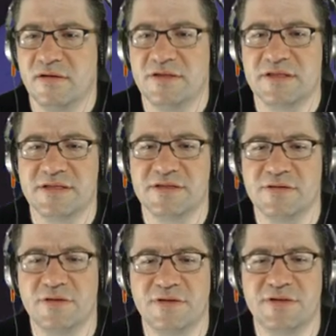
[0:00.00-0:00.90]
Just because
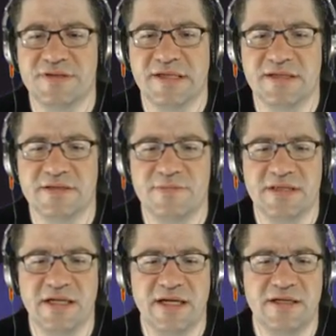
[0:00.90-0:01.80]
you don't understand doesn't
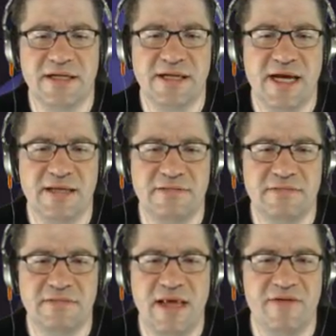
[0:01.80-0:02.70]
mean that I
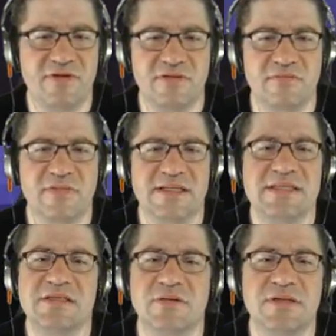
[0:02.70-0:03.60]
have to
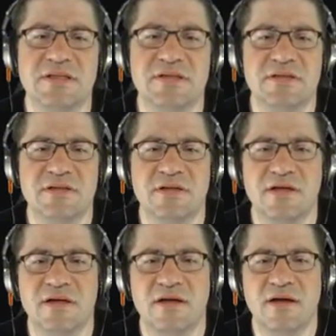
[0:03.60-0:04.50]
listen to it.
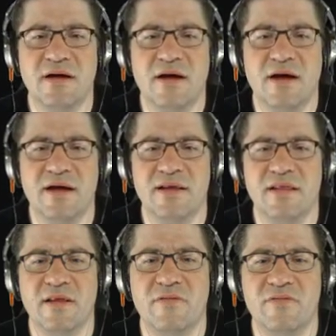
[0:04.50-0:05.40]
I
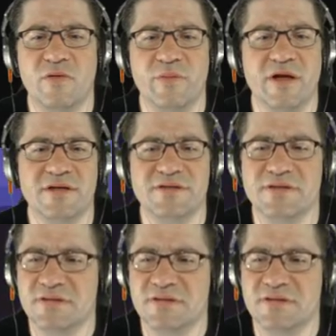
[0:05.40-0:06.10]
love Roblox.